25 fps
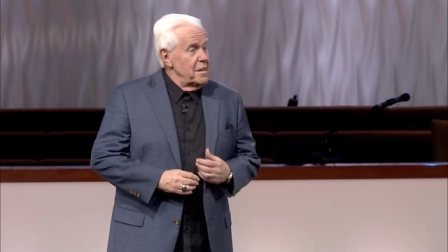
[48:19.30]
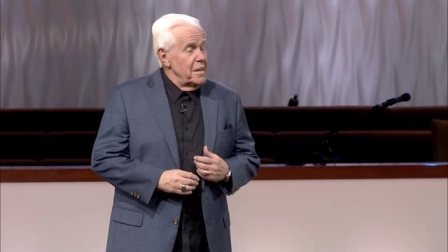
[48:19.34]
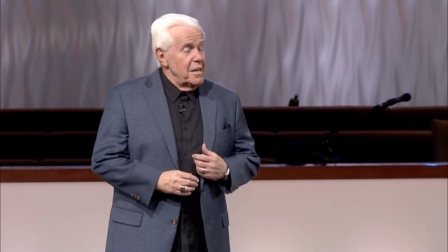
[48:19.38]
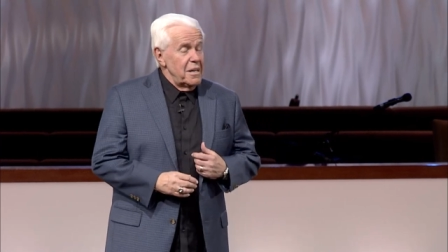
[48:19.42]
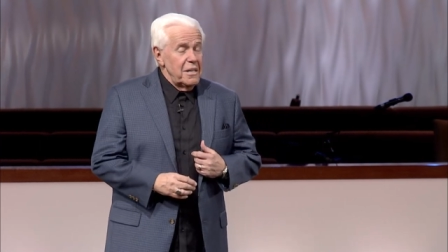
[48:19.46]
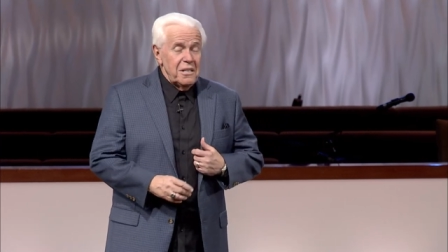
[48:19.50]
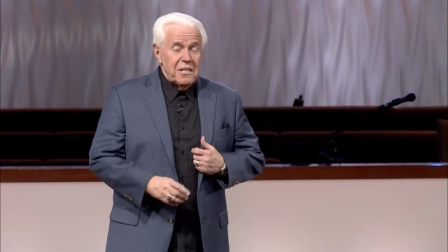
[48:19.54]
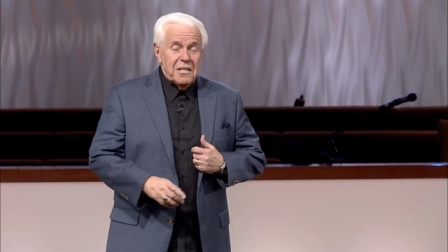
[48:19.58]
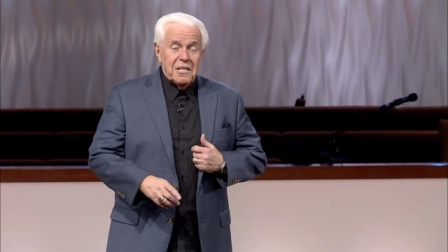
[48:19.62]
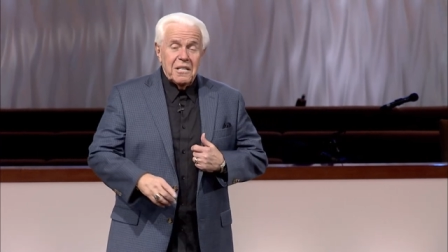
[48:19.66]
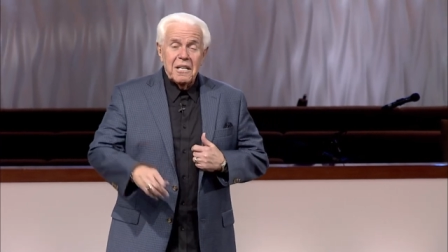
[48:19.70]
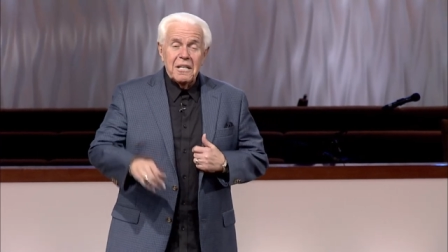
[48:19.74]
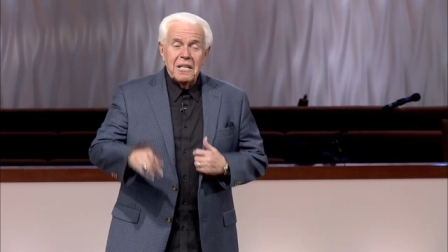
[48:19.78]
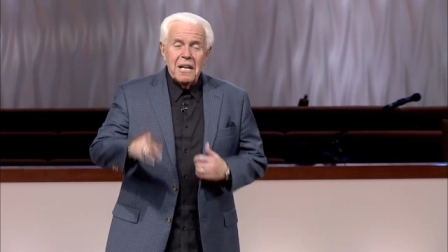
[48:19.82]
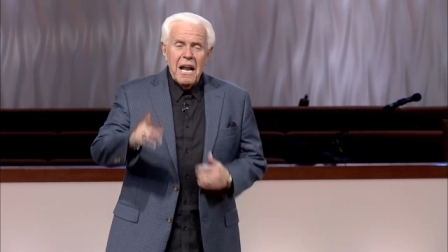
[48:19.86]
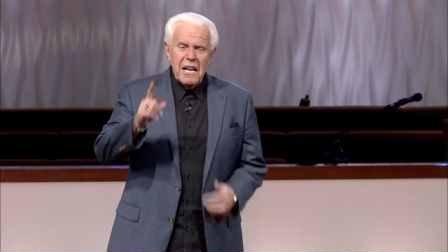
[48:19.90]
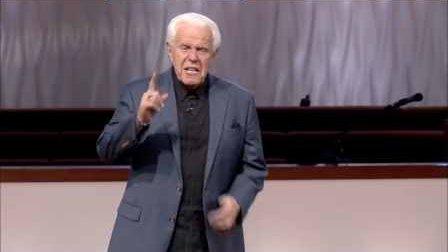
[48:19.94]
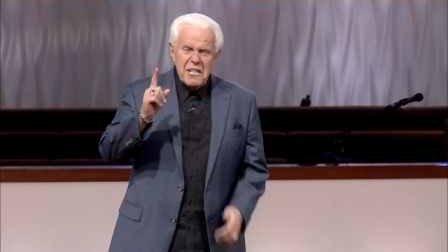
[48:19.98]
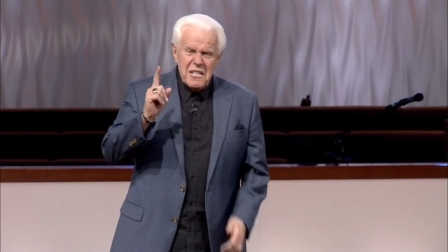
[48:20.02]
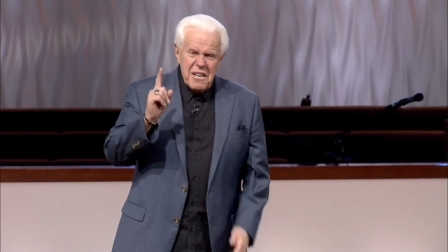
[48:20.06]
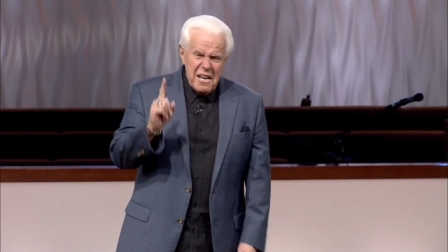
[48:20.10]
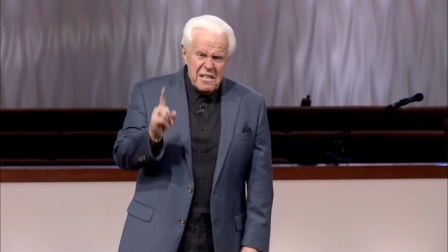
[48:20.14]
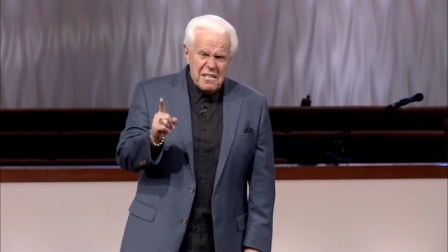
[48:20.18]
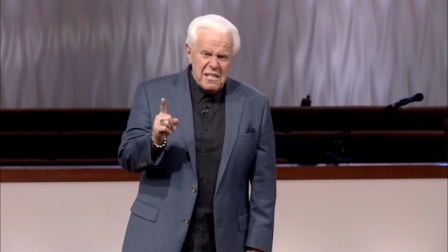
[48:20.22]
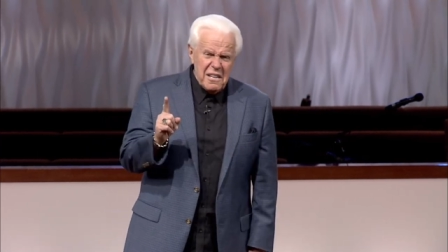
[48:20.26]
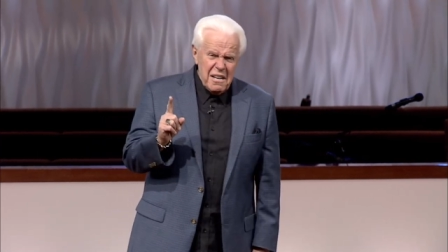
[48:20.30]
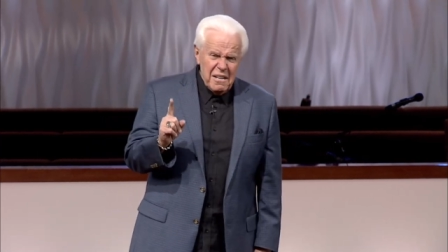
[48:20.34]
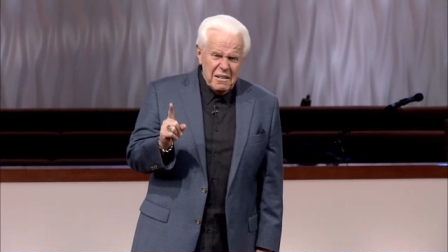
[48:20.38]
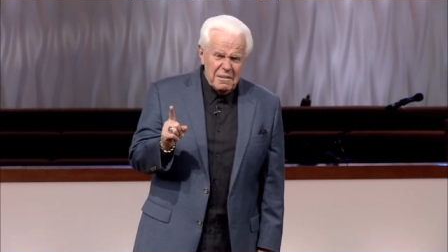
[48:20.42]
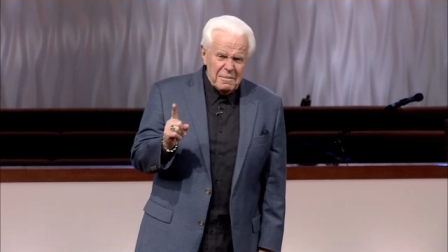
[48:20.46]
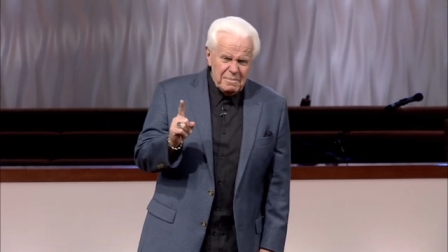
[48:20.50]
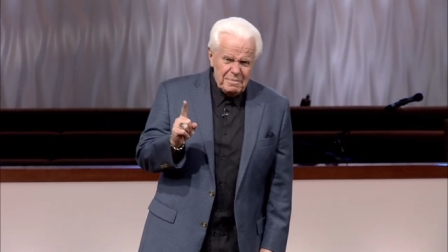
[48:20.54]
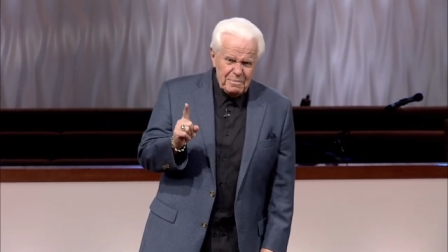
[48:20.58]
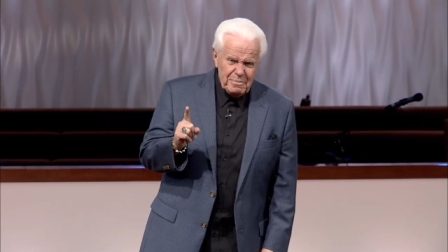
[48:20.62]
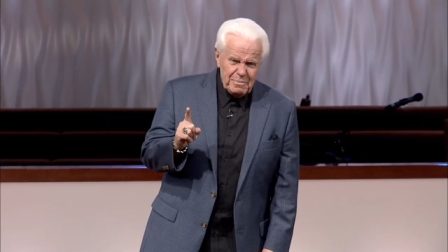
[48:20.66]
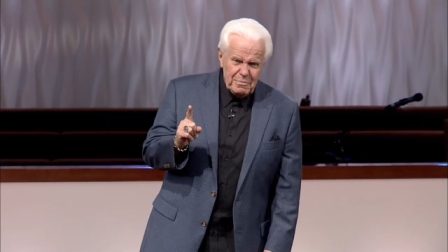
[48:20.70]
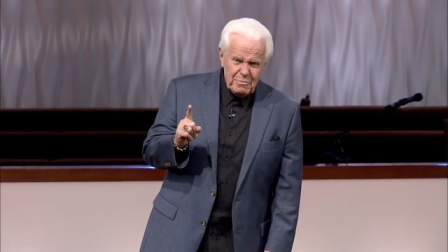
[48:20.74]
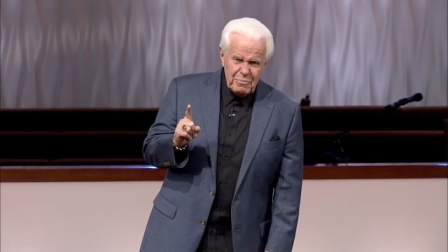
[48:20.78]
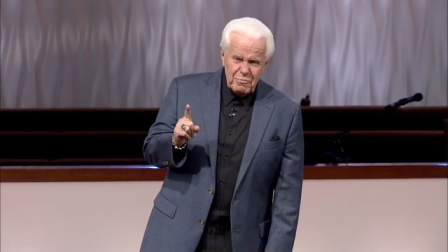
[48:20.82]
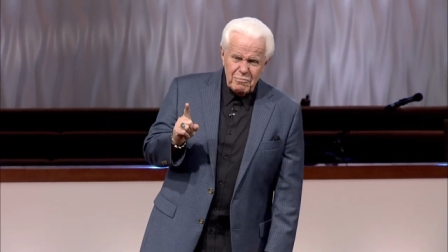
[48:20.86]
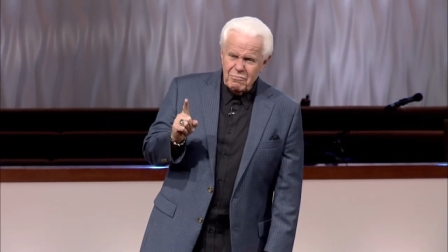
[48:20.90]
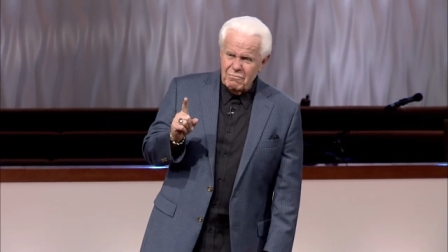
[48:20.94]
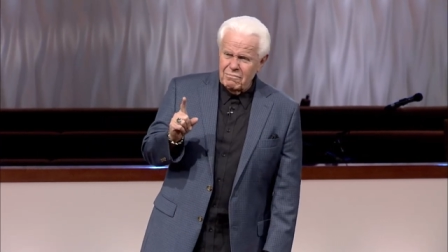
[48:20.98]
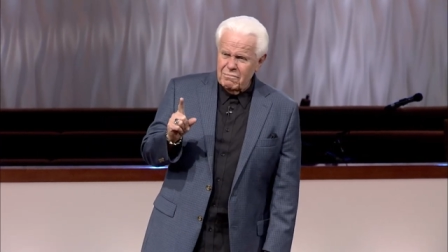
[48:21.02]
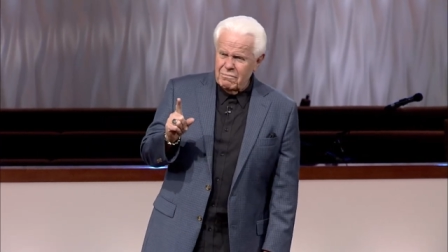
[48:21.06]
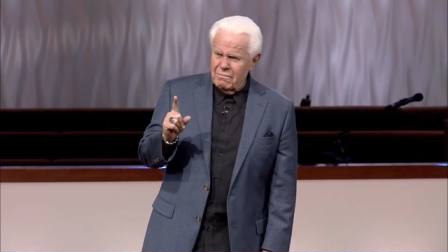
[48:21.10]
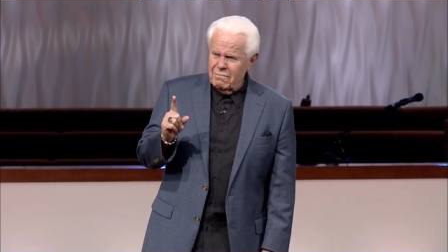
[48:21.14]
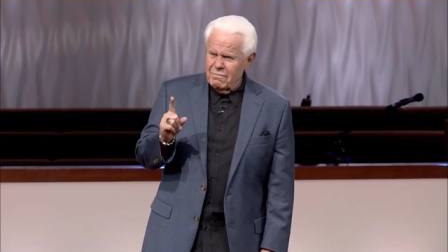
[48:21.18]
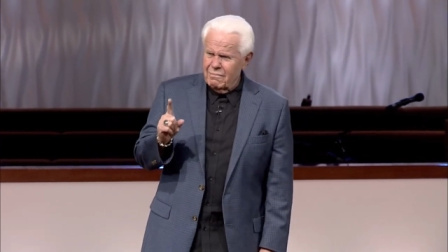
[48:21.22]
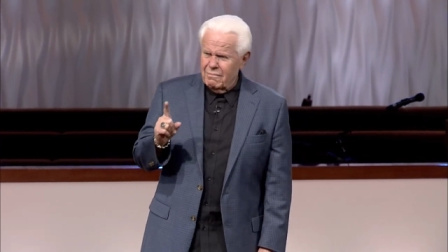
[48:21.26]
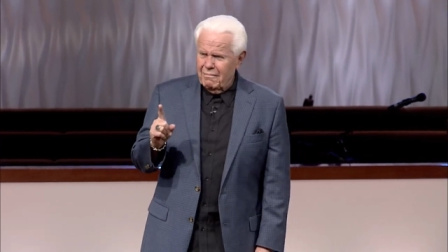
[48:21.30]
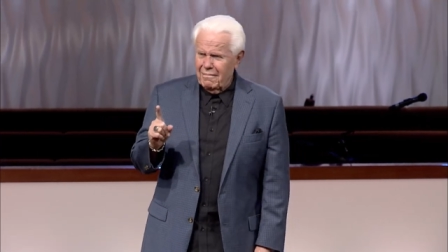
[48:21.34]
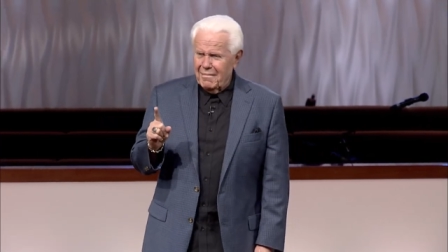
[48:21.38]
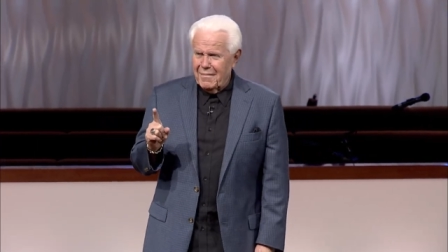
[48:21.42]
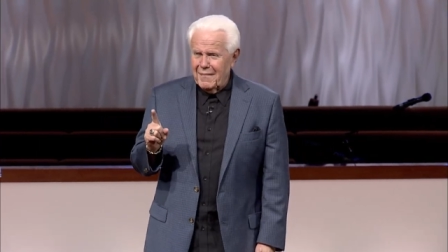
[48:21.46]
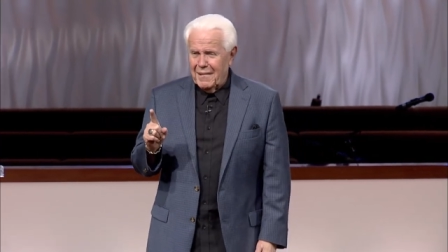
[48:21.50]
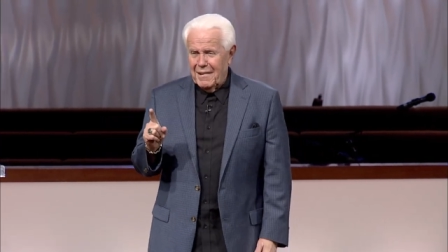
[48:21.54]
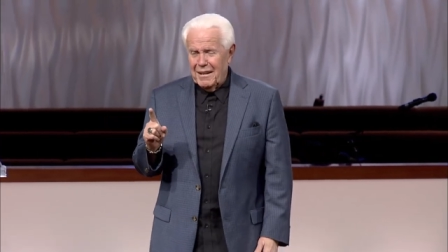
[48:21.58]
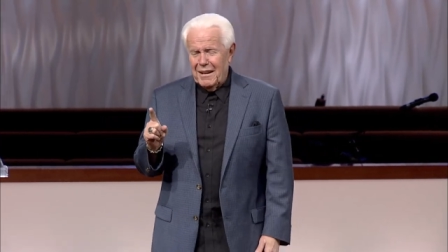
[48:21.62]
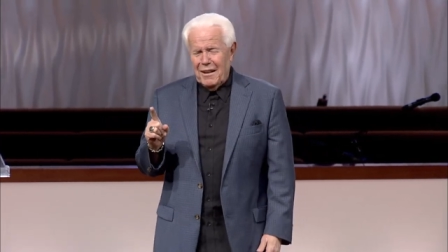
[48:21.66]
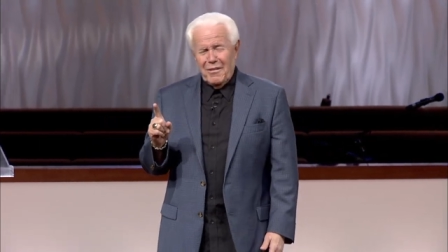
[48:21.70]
He says, now, Jesse, and